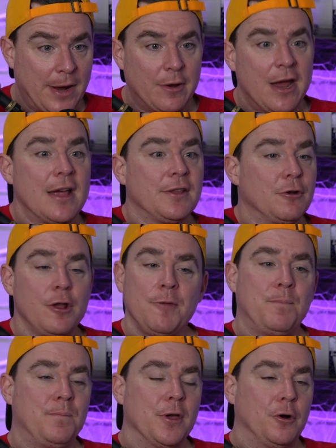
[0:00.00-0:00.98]
By the way,
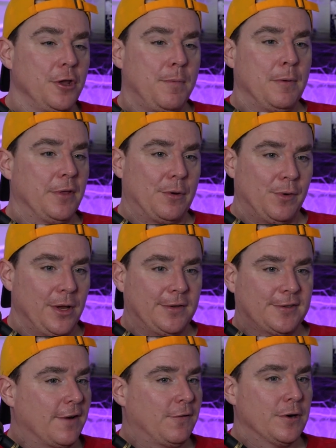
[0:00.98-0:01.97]
the only people that really
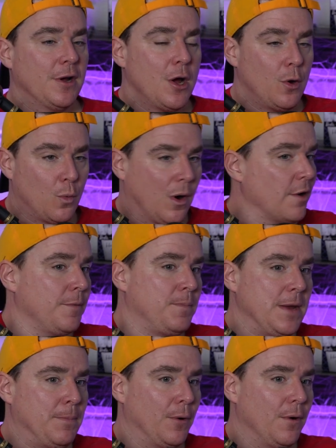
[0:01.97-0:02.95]
suffered were the
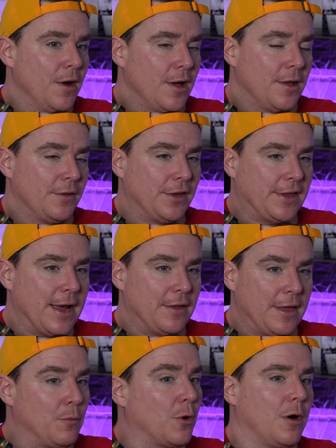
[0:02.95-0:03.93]
people that
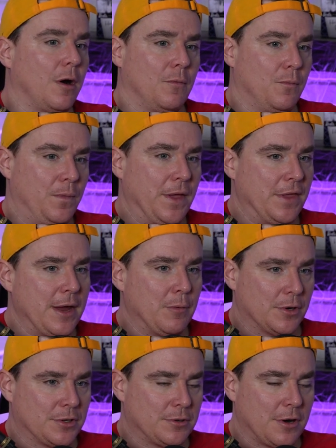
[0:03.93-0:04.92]
they
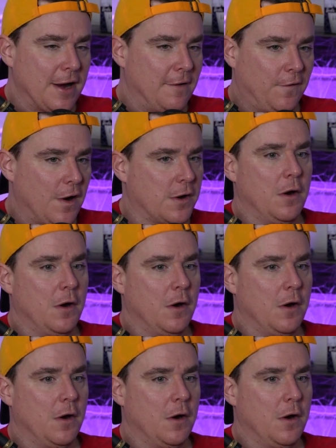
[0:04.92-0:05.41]
were trying to fuck